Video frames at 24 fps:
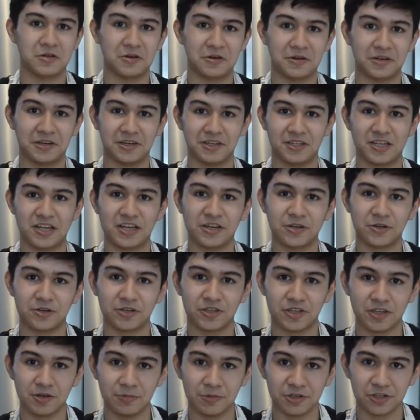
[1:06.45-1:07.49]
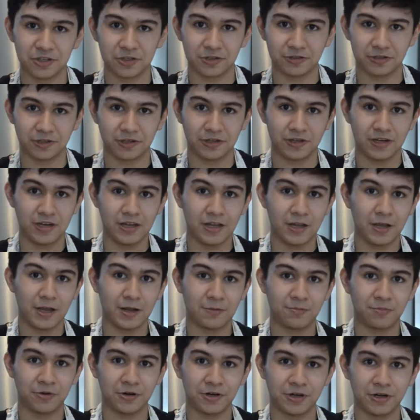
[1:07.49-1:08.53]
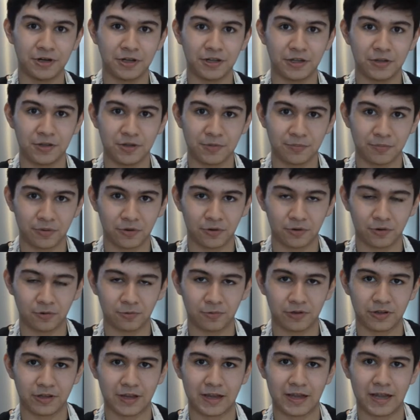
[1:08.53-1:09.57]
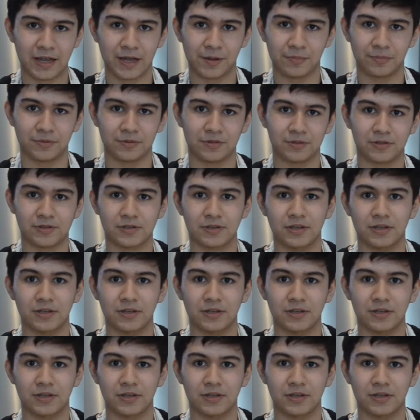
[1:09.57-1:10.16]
you're going to take your cinnamon sugar and put it in the bowl with the apples.